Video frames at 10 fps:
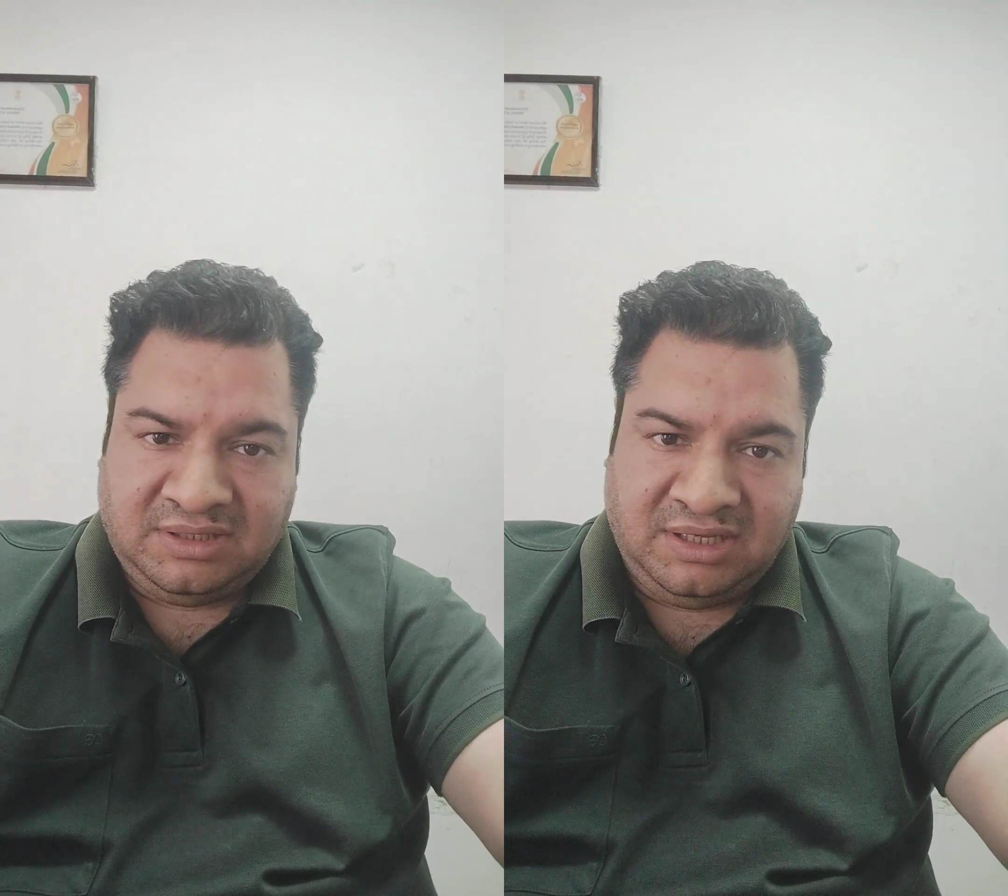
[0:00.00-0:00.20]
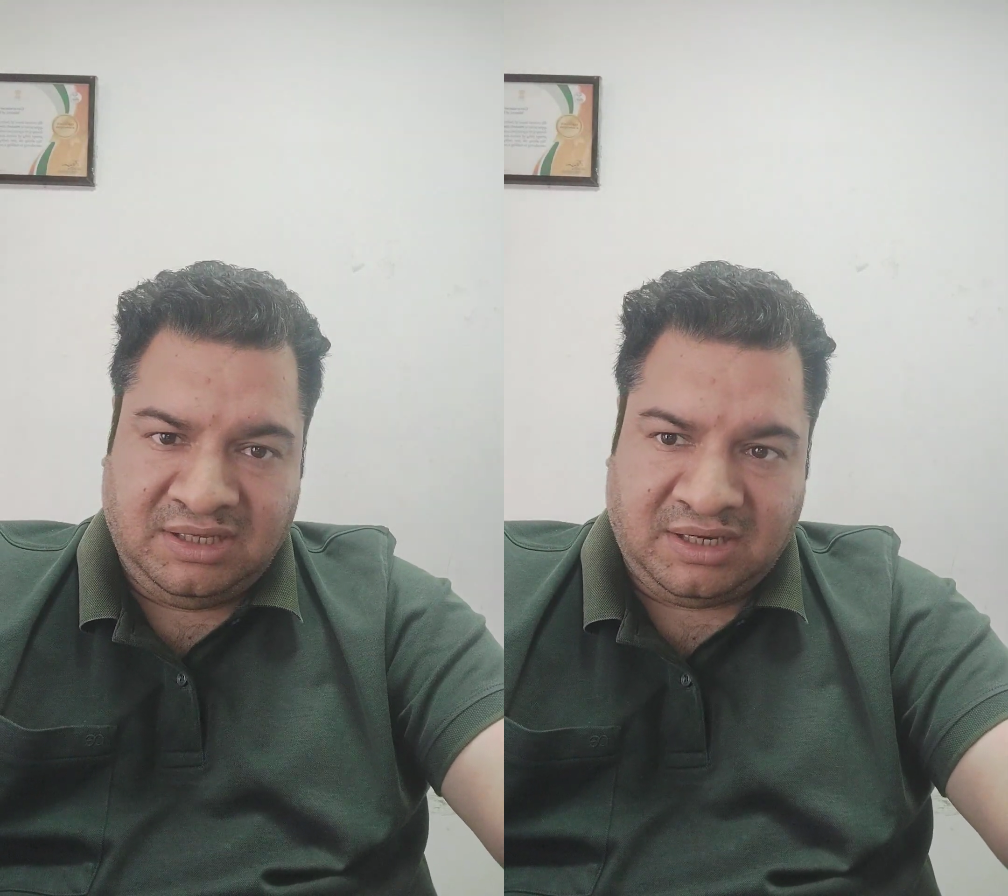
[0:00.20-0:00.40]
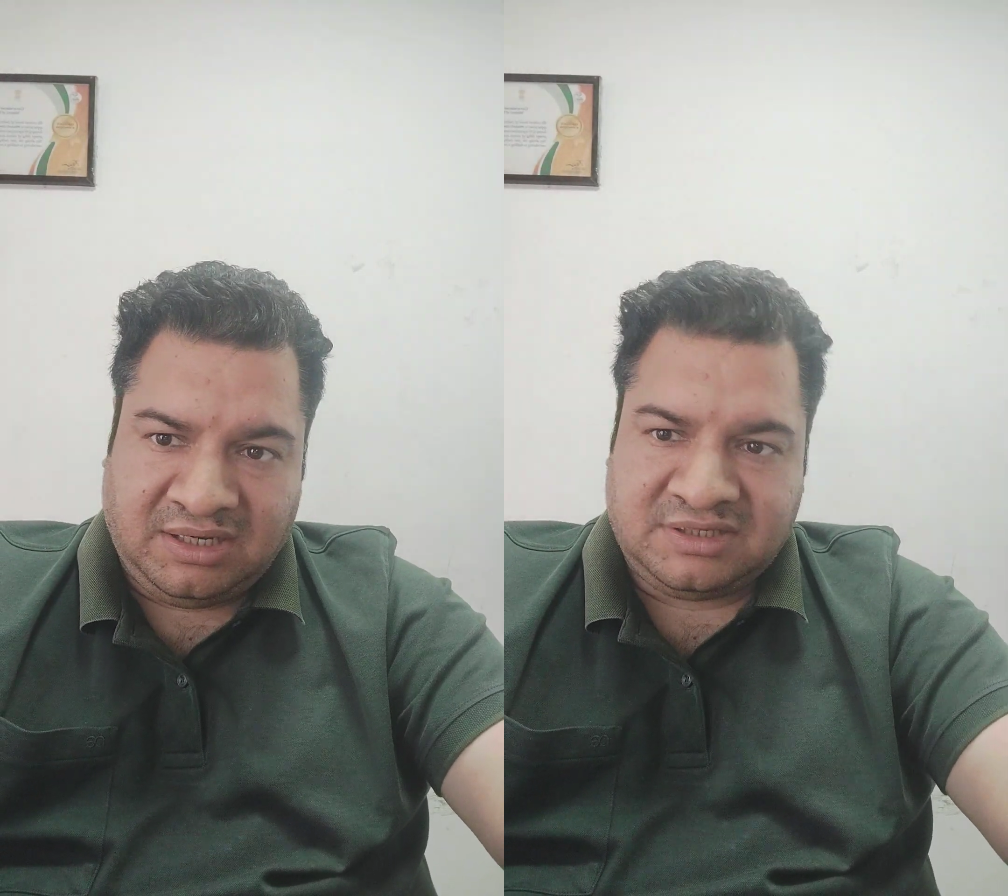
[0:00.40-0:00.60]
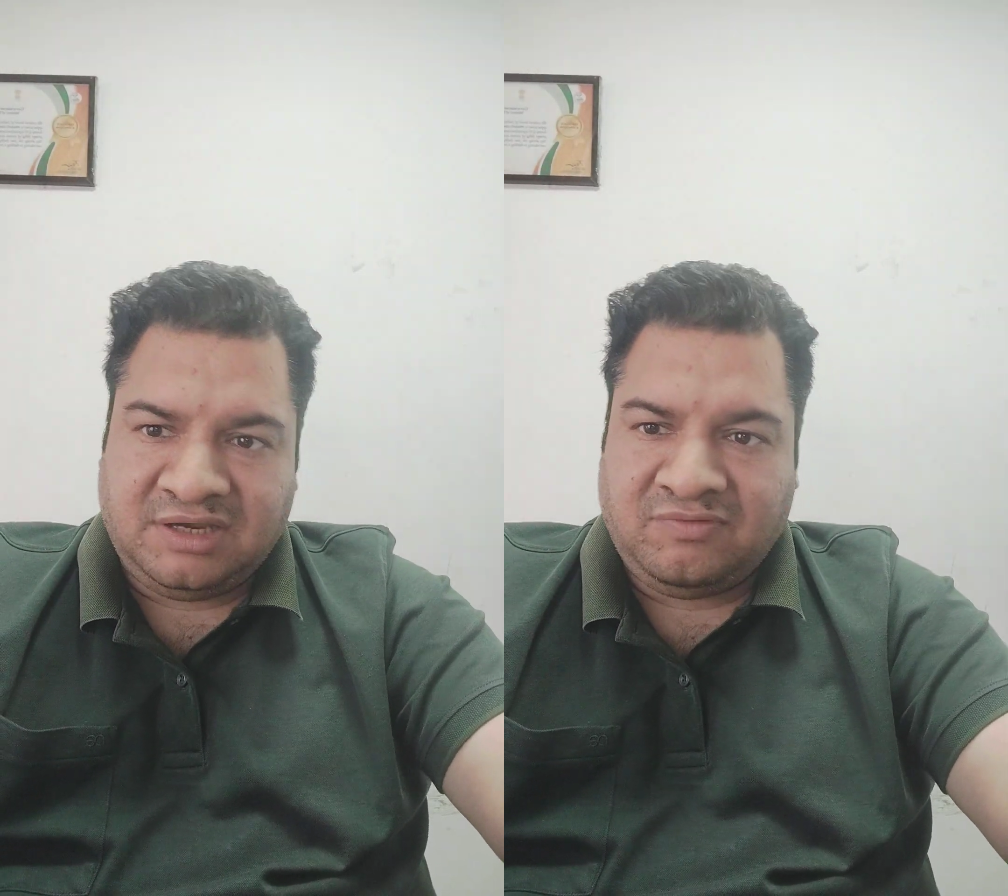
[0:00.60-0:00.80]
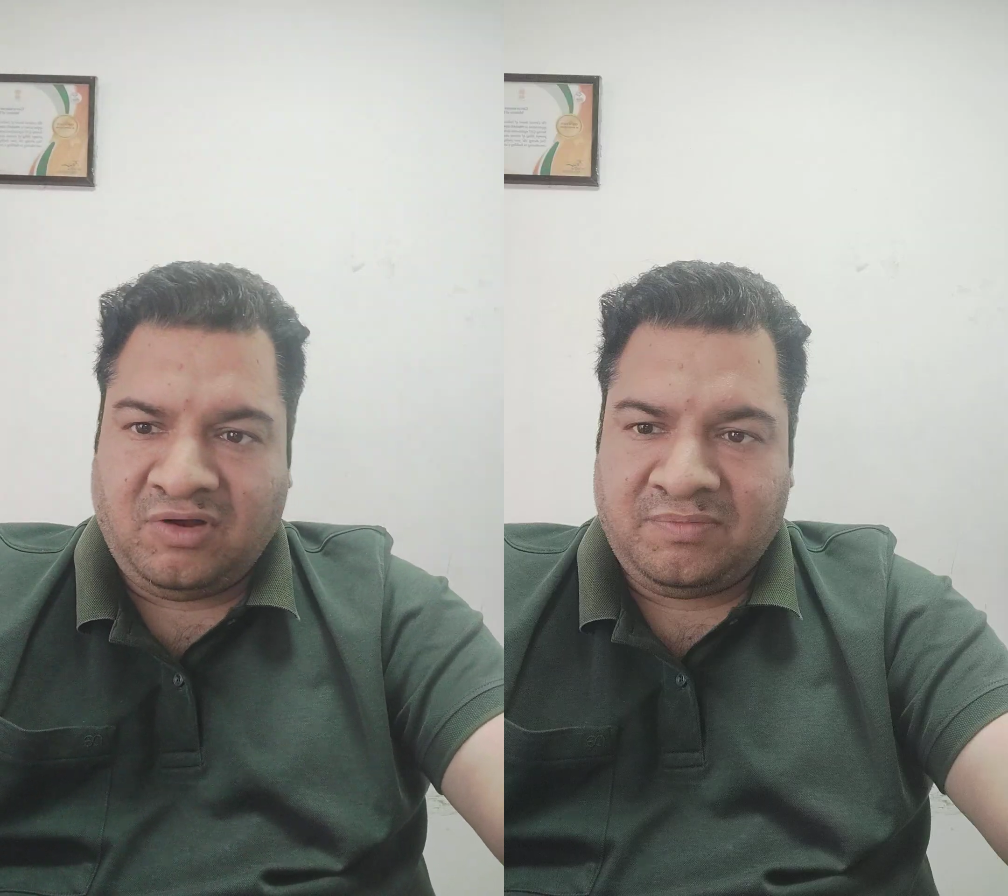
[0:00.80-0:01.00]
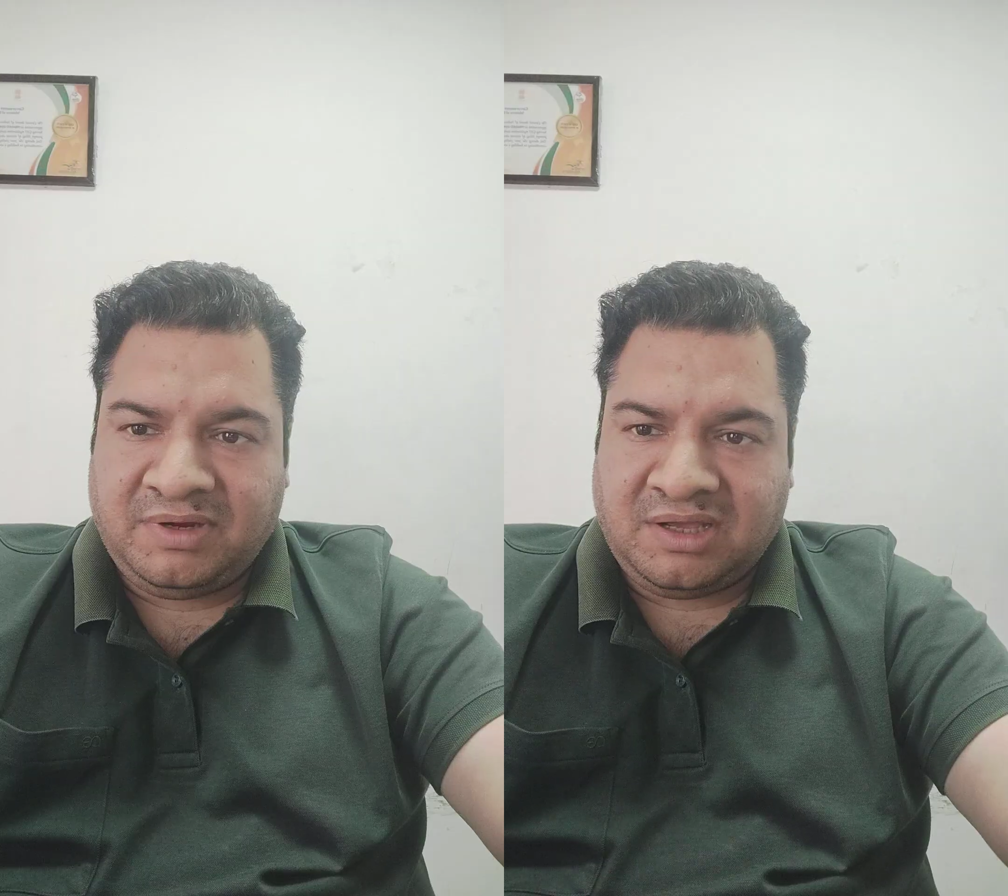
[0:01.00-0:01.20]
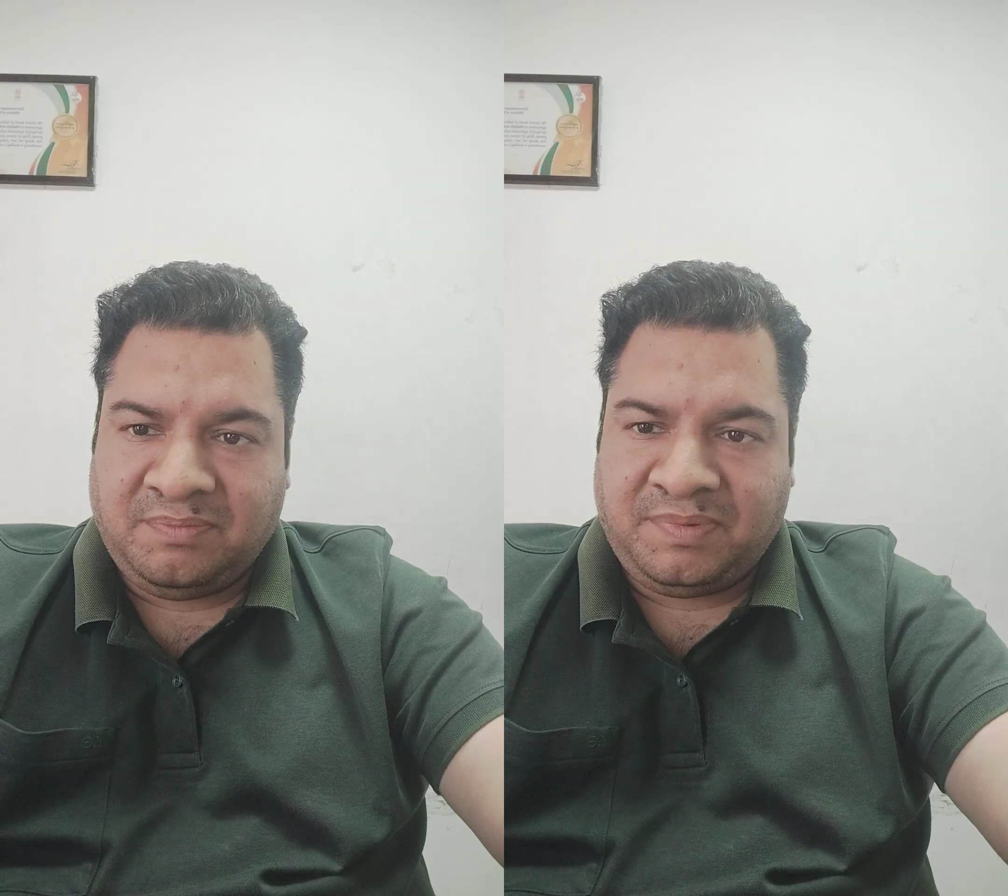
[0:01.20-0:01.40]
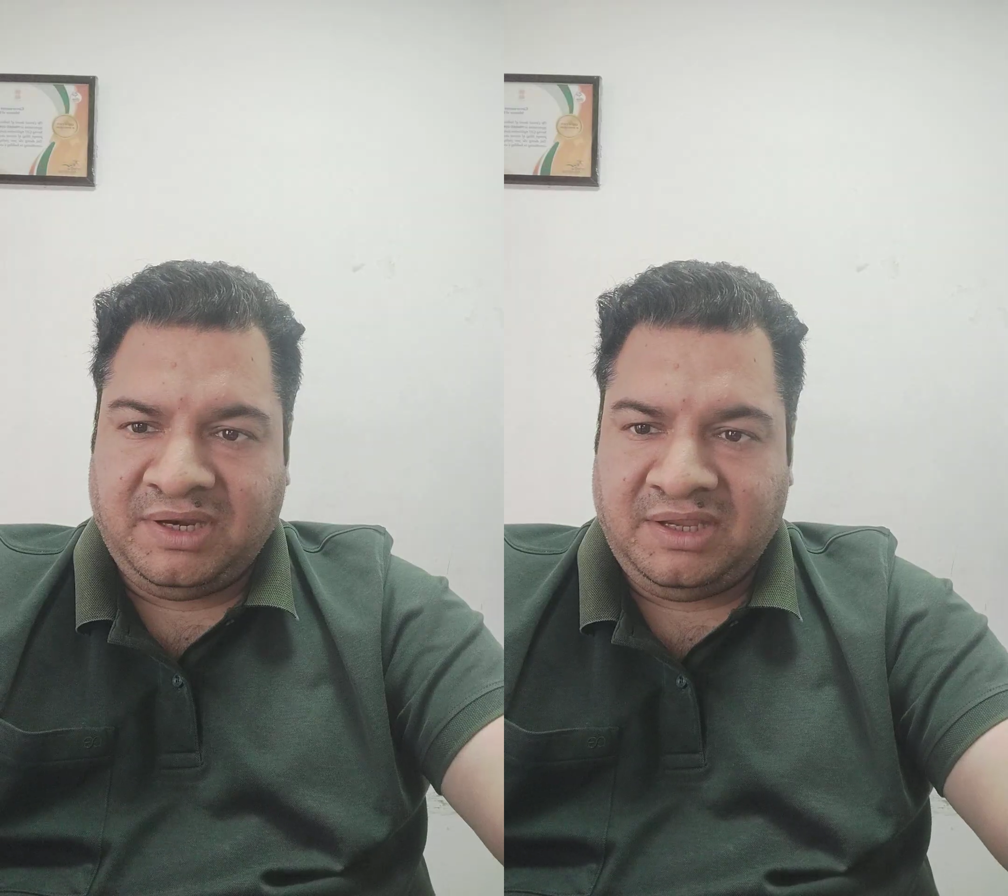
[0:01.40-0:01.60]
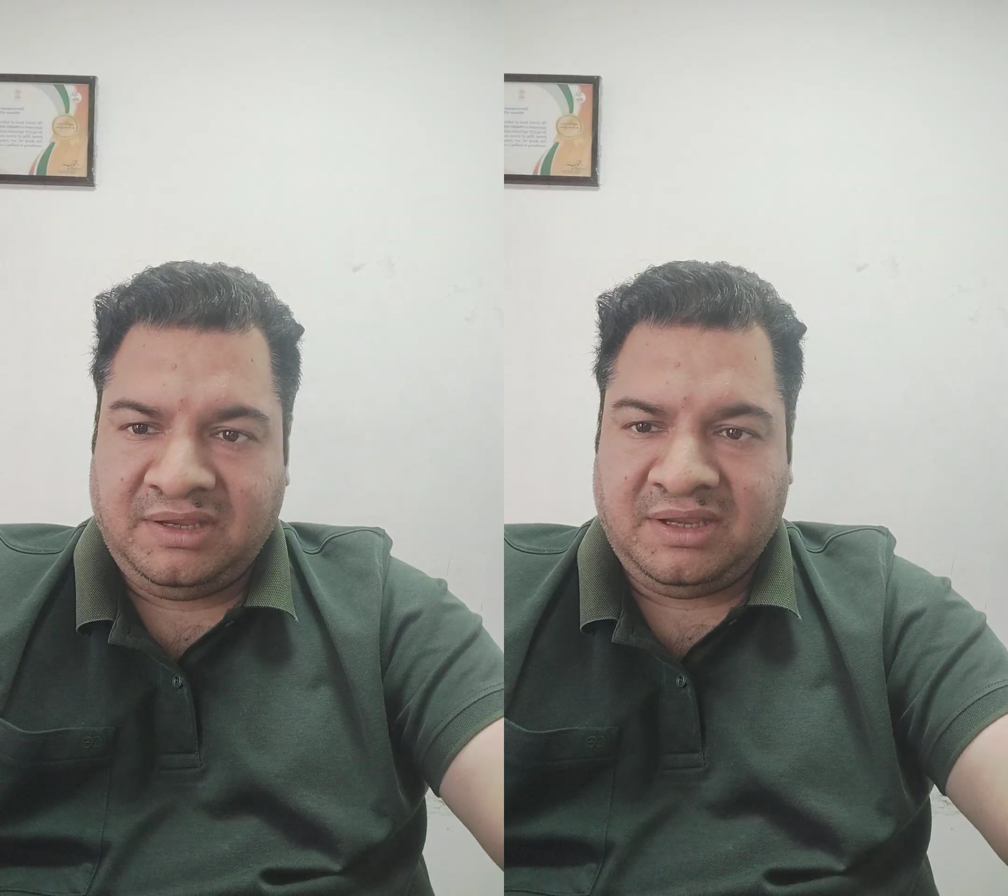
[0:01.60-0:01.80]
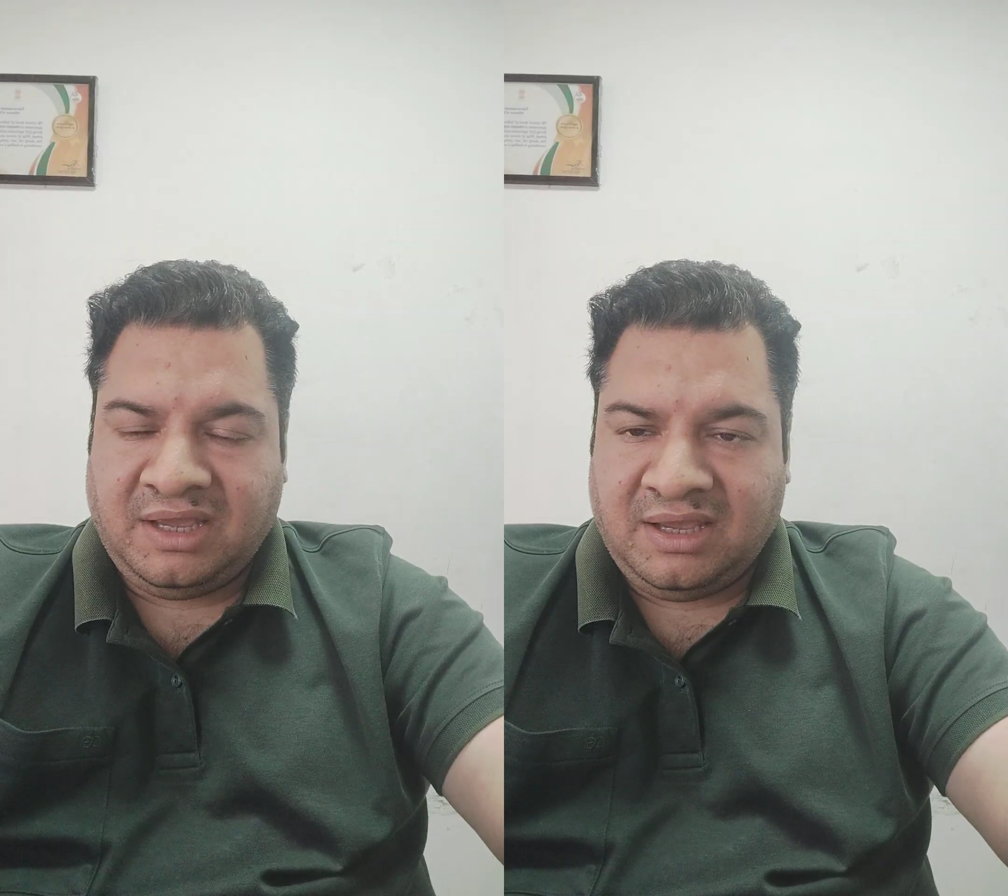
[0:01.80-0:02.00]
the risk involved in company.